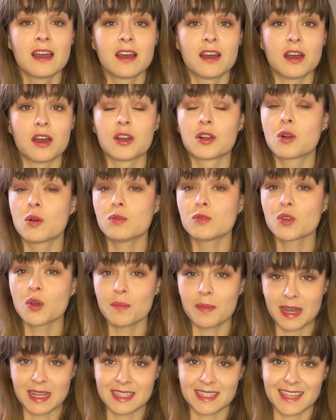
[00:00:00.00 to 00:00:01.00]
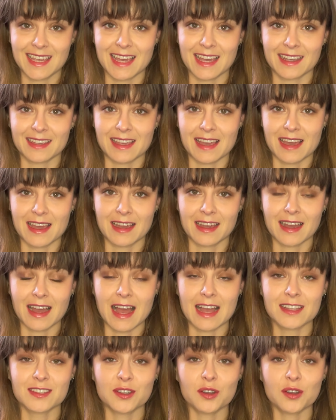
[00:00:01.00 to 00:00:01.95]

a Contrebasse Guerriere as